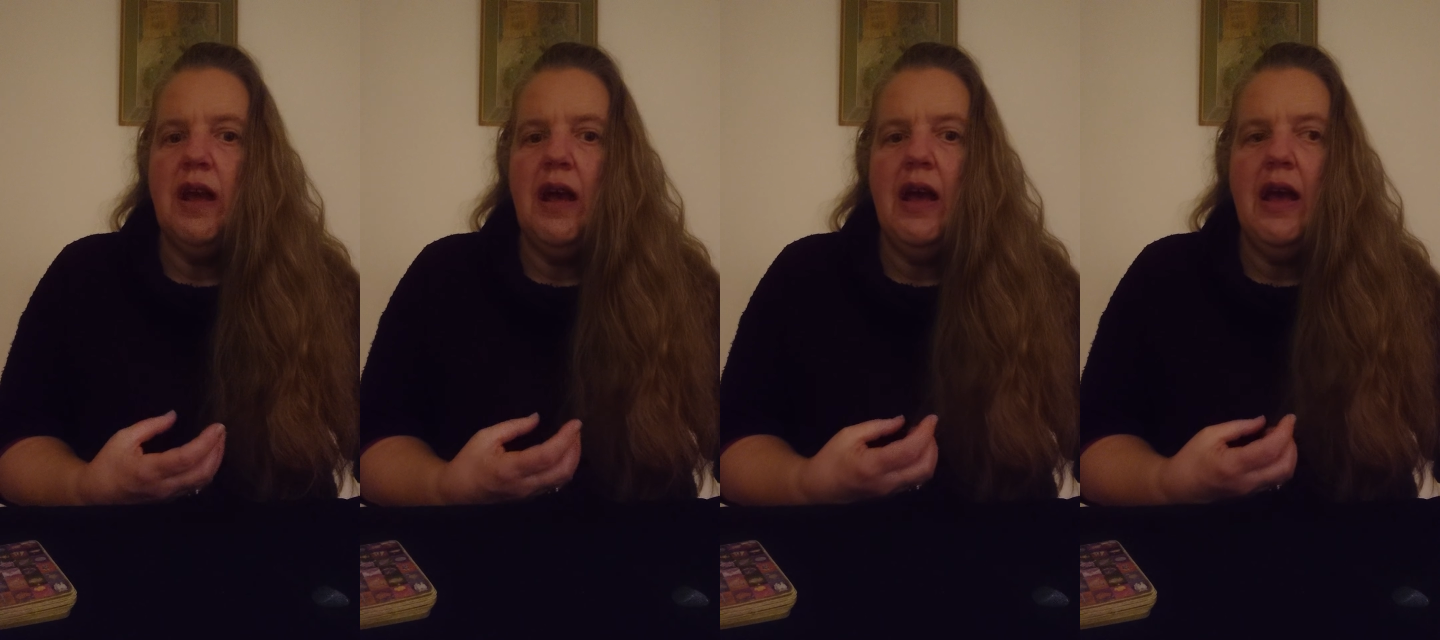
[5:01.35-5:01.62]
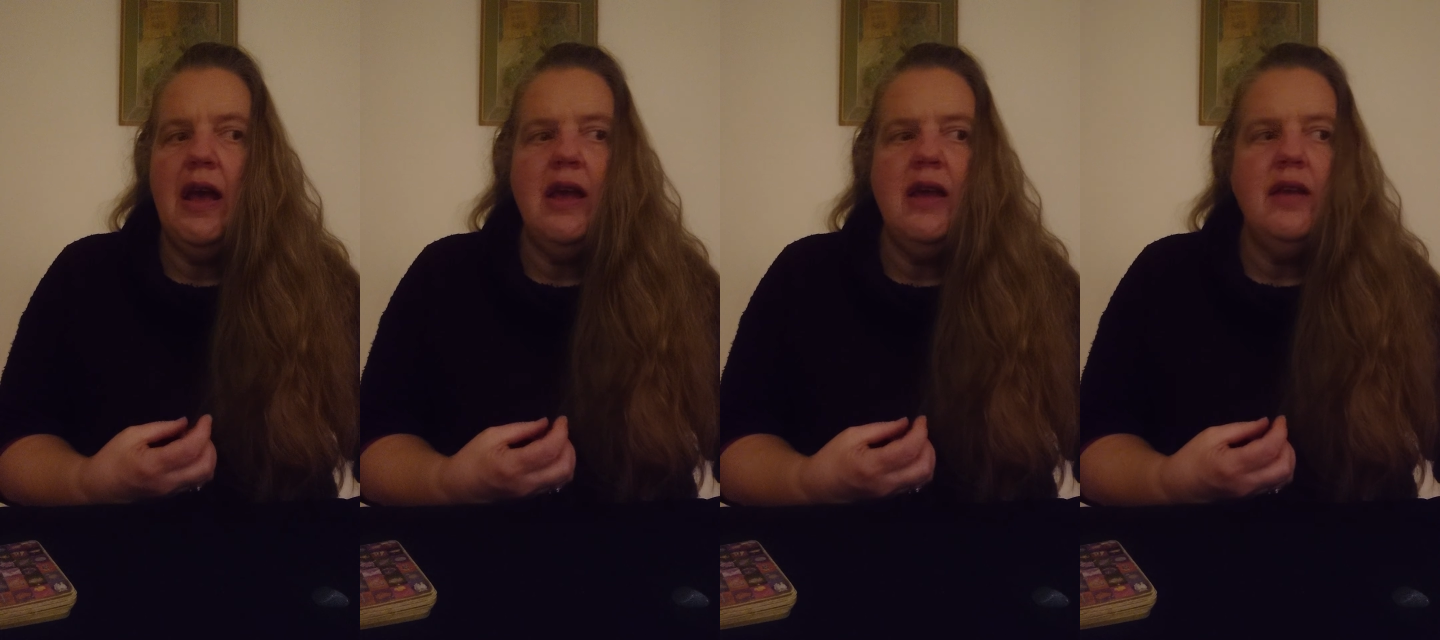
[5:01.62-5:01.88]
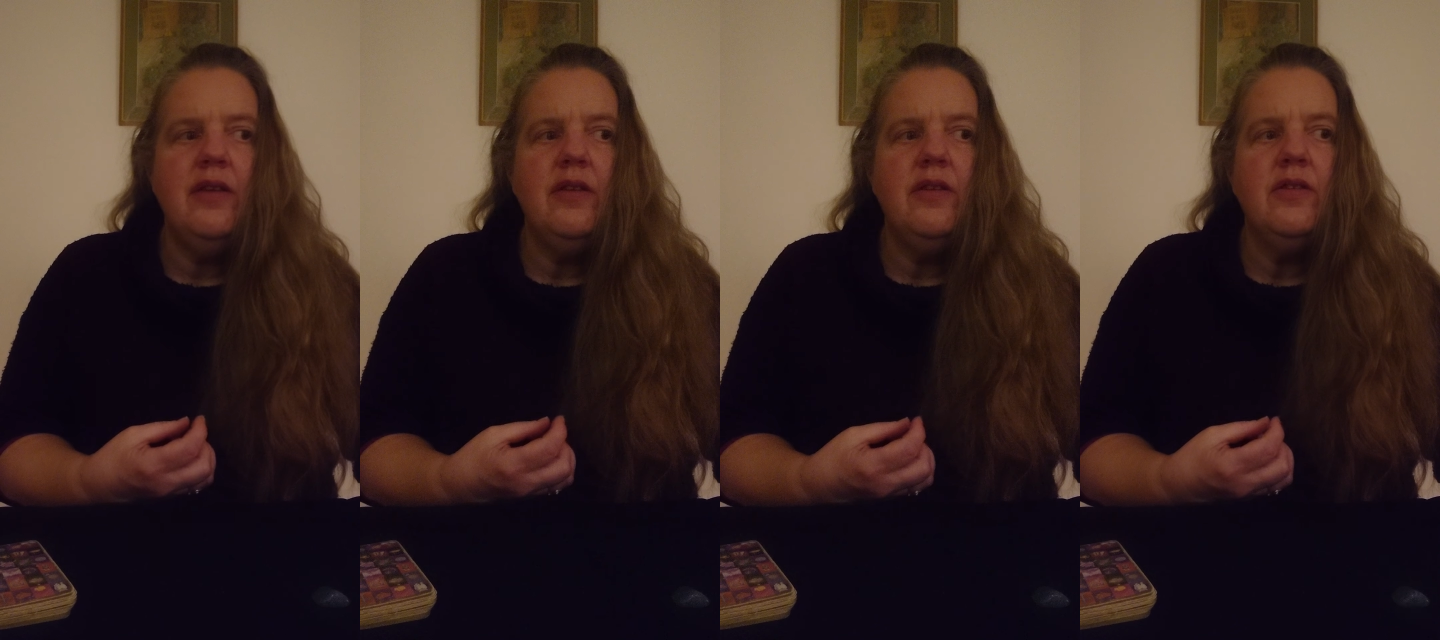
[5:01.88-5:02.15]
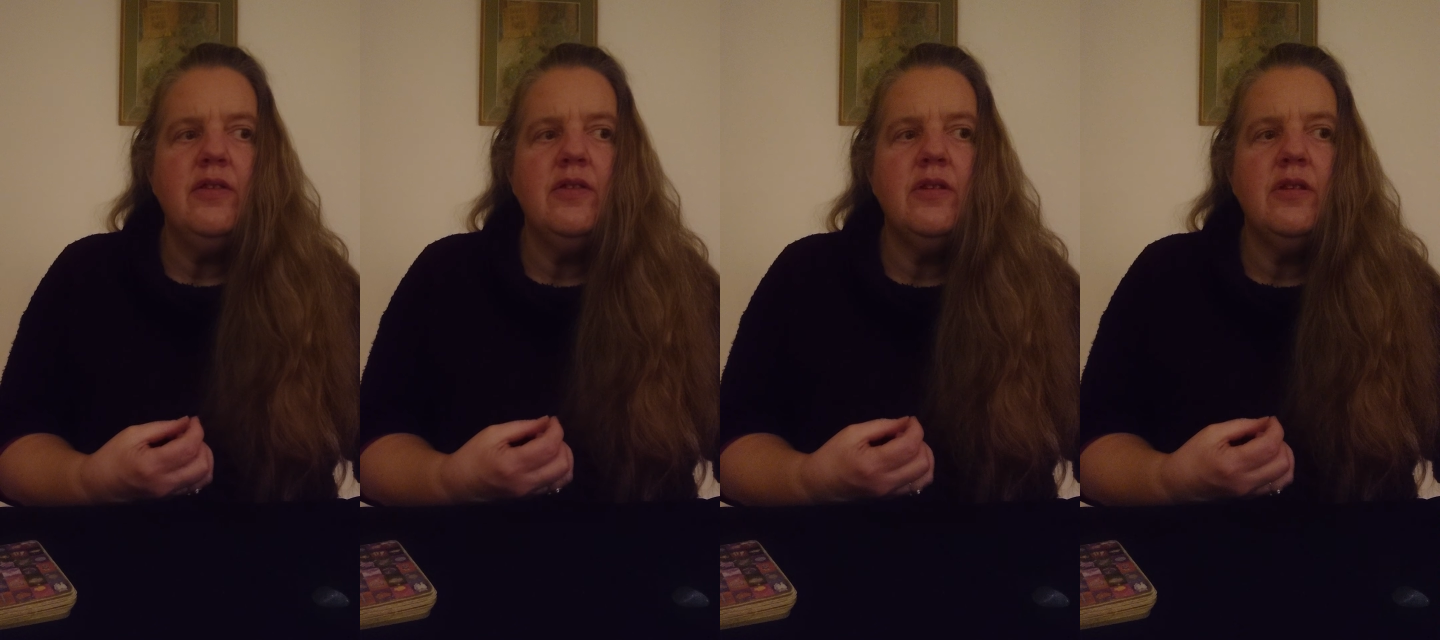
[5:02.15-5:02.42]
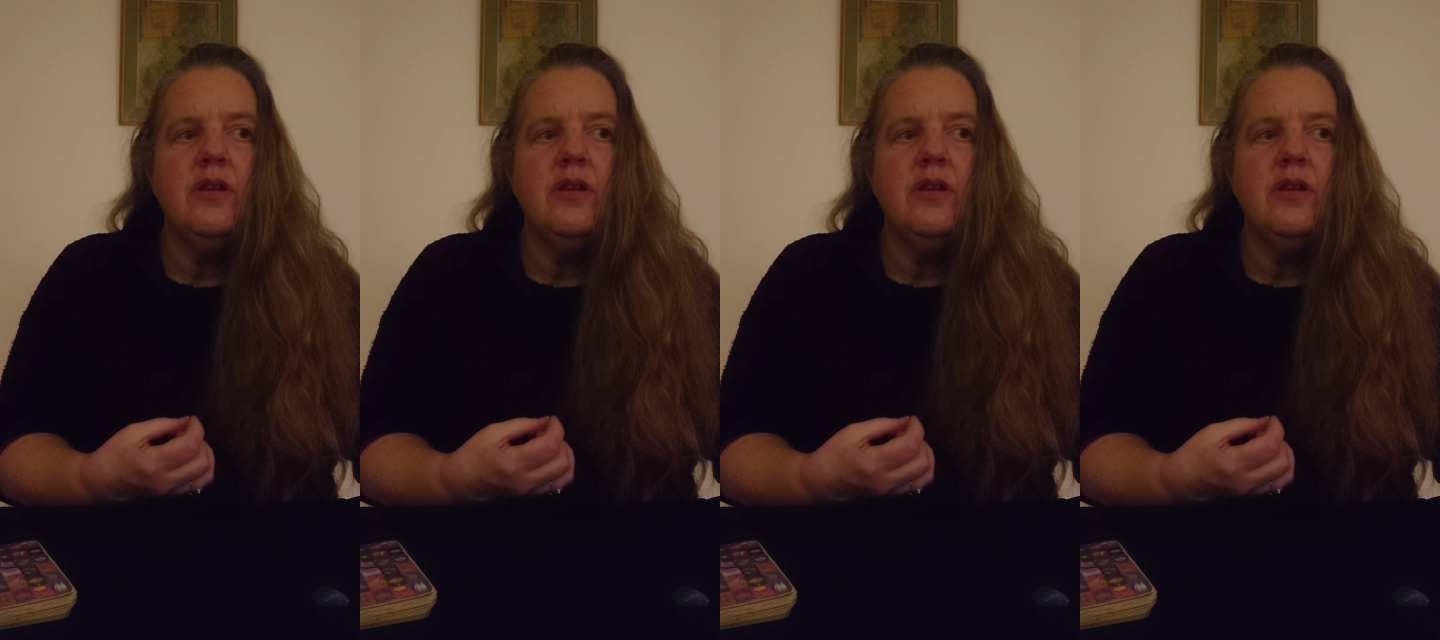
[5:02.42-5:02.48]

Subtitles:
and